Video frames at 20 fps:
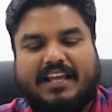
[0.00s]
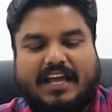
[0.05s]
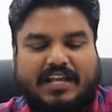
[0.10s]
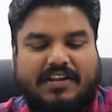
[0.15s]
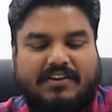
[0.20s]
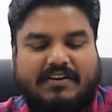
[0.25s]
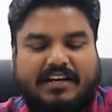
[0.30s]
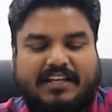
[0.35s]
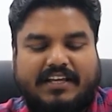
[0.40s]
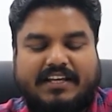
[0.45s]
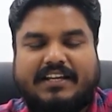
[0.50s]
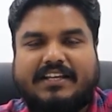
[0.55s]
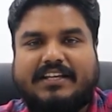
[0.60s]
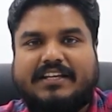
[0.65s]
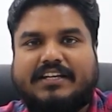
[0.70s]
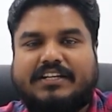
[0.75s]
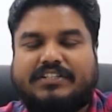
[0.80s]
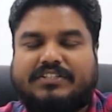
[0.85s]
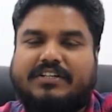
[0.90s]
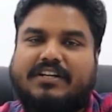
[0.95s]
Are you
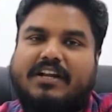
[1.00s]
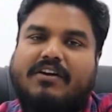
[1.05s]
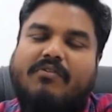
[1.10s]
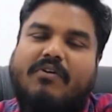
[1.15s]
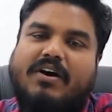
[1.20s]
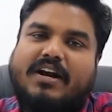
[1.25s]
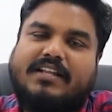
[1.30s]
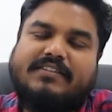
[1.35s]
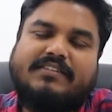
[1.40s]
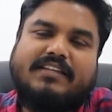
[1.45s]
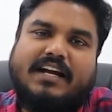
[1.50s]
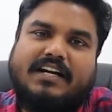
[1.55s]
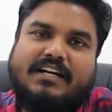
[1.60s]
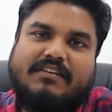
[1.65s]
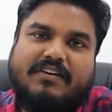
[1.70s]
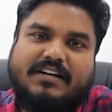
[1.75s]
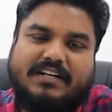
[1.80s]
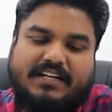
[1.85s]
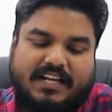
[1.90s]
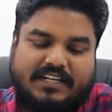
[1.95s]
clear? So now what is the
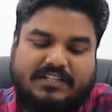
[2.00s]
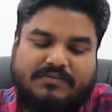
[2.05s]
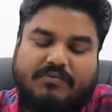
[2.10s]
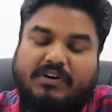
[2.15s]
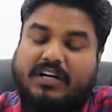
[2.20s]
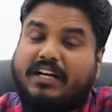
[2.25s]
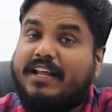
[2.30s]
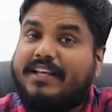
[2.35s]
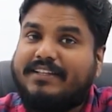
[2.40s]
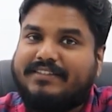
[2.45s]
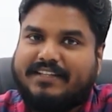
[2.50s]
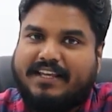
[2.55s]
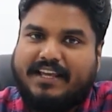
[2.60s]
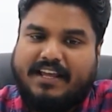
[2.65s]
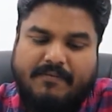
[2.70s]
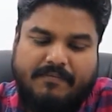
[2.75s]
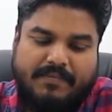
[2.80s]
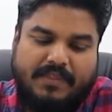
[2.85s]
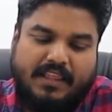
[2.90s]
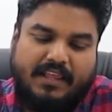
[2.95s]
advantage? What did I
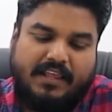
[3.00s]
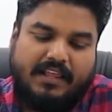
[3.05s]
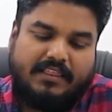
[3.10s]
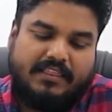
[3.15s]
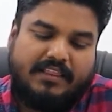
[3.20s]
say?